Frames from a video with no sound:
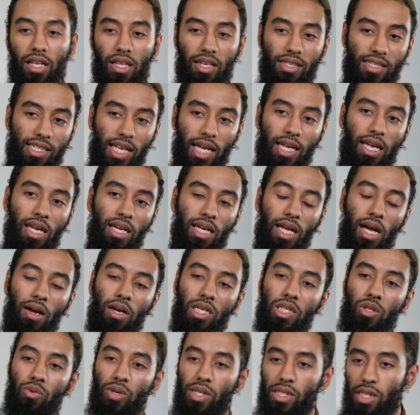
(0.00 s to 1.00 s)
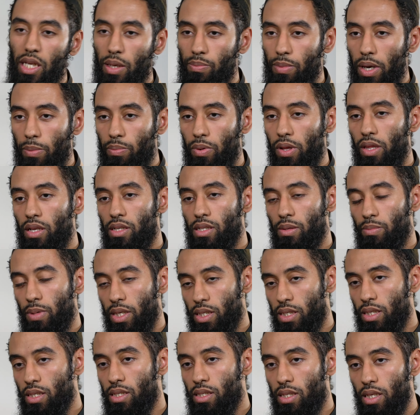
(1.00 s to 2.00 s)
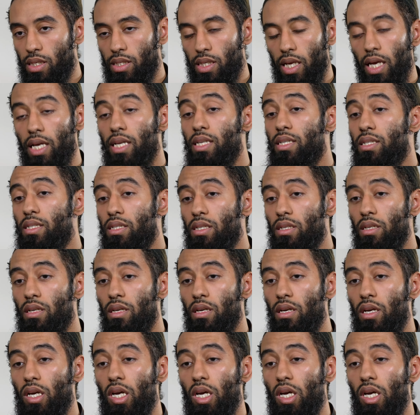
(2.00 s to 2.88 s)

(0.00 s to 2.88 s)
The second characteristic, my brothers and my sisters, is